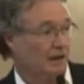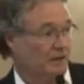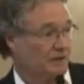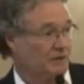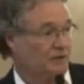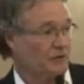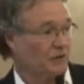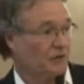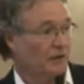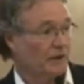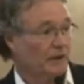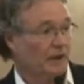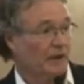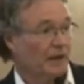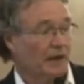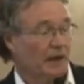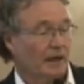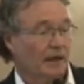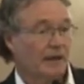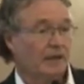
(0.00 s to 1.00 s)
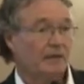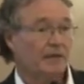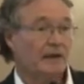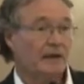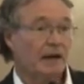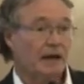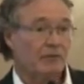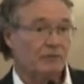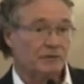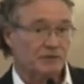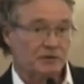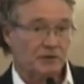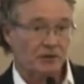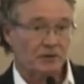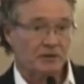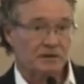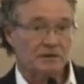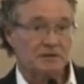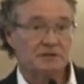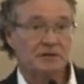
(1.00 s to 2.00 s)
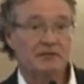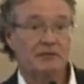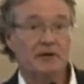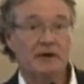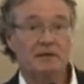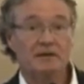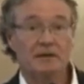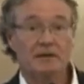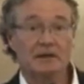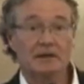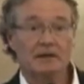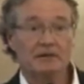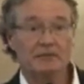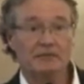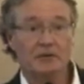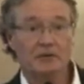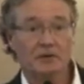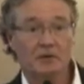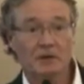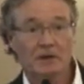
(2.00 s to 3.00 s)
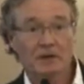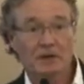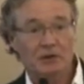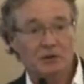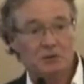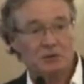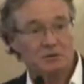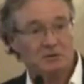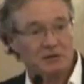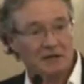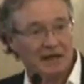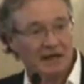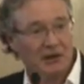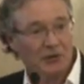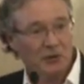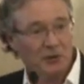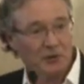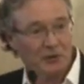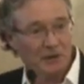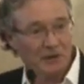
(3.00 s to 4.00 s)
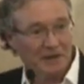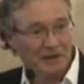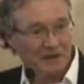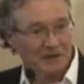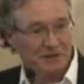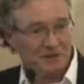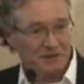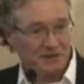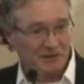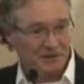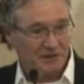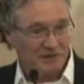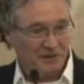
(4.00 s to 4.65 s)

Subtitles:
So the net result is that I think if you use a health links